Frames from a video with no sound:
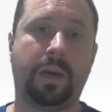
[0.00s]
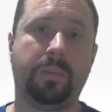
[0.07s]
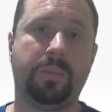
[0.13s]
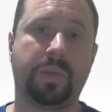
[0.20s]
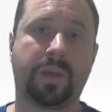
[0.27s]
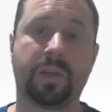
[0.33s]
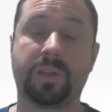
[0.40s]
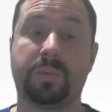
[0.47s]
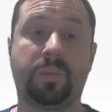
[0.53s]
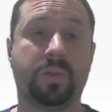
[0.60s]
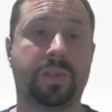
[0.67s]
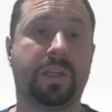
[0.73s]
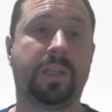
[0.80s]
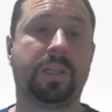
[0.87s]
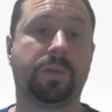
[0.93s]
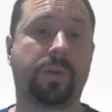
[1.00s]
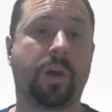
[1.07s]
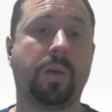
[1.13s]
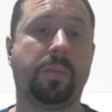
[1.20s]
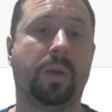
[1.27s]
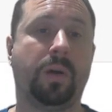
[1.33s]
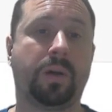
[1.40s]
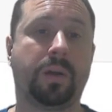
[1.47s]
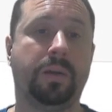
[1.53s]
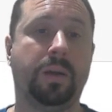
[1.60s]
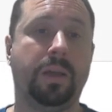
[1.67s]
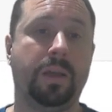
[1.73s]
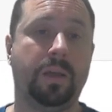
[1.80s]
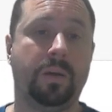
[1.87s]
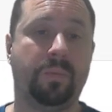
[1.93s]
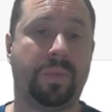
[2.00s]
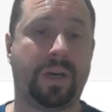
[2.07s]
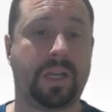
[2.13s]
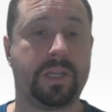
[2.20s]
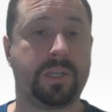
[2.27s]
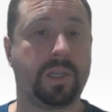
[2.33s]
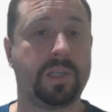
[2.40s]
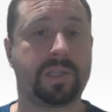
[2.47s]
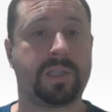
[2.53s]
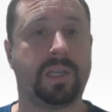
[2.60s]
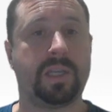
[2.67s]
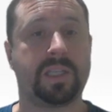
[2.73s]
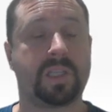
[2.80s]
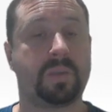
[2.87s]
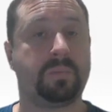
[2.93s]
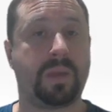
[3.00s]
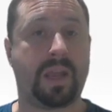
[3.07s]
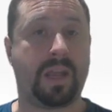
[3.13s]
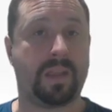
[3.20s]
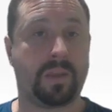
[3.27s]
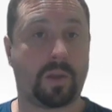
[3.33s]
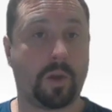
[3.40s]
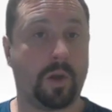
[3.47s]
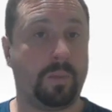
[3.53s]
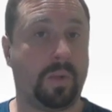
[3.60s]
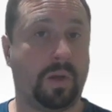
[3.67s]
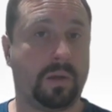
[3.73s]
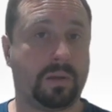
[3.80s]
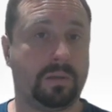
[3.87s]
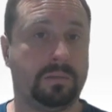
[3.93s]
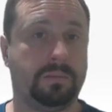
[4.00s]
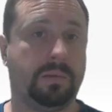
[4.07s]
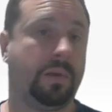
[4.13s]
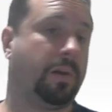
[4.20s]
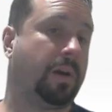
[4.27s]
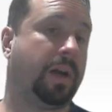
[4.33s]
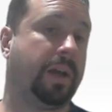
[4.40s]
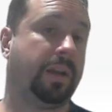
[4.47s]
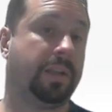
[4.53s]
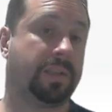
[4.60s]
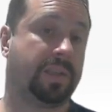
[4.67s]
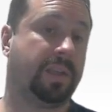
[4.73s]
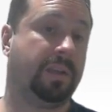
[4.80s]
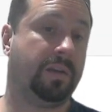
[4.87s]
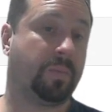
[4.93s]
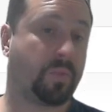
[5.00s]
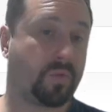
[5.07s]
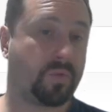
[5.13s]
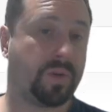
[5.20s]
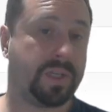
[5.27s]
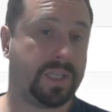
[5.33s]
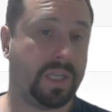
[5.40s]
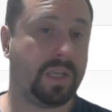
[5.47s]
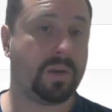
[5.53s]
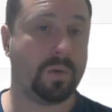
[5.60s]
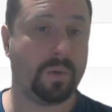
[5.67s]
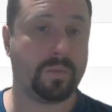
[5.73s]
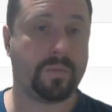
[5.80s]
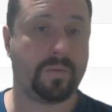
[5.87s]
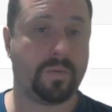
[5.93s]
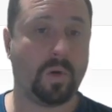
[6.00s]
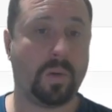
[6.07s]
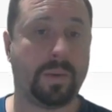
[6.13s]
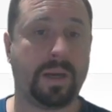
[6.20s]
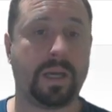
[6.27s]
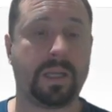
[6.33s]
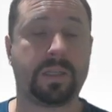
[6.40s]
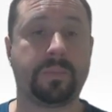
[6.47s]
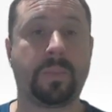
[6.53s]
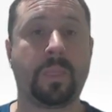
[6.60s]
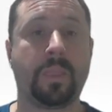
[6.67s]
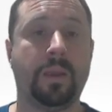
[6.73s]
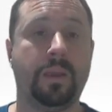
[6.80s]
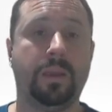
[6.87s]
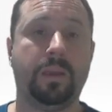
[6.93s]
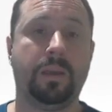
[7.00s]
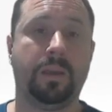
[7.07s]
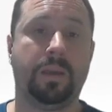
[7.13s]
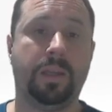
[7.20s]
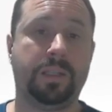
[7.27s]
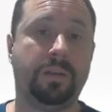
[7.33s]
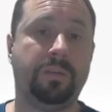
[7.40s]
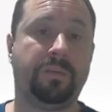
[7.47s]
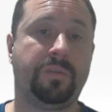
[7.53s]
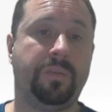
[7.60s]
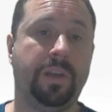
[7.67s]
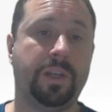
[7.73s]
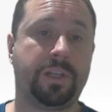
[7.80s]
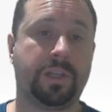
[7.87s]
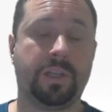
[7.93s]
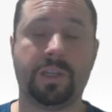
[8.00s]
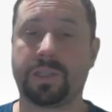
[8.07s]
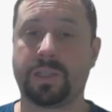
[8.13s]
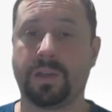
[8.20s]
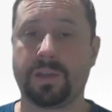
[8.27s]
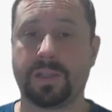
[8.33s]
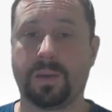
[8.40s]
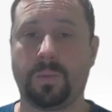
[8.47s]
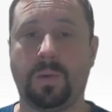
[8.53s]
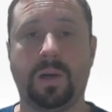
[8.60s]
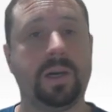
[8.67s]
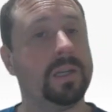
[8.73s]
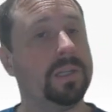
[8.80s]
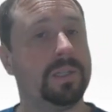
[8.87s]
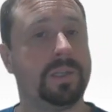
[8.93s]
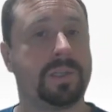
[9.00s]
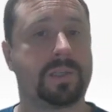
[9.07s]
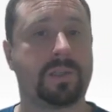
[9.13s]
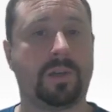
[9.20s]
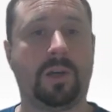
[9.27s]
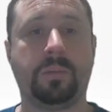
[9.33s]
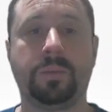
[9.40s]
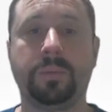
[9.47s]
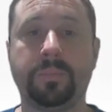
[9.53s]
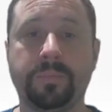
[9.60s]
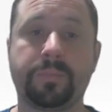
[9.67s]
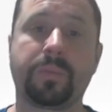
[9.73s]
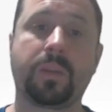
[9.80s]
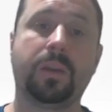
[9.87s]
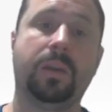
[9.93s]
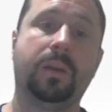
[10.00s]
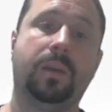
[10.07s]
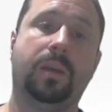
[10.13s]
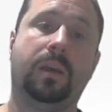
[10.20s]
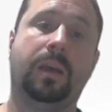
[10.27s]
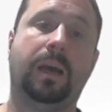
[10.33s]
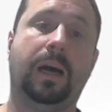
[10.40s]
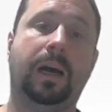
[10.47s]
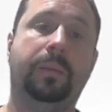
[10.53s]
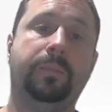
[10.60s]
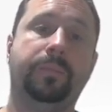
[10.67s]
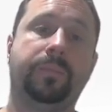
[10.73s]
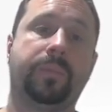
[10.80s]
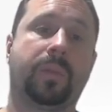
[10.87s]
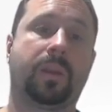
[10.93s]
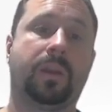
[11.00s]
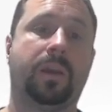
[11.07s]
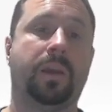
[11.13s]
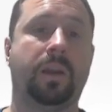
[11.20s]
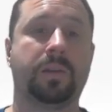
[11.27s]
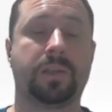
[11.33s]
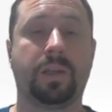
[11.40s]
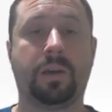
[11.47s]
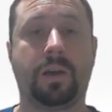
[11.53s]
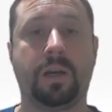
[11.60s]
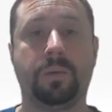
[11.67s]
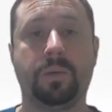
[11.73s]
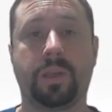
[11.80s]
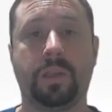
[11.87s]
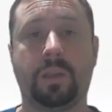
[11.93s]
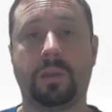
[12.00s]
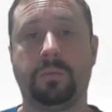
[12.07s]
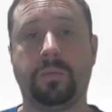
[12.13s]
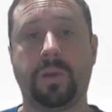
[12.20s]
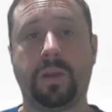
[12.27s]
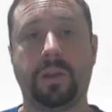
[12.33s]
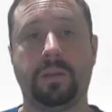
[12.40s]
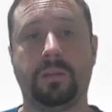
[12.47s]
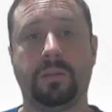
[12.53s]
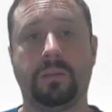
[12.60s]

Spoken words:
because it puts it into a code block. But as you can see, it's spat out the code block. All right, and it's in a pretty good format. It didn't finish it, so I was like, why did you stop? And I was like, all right, well, can convert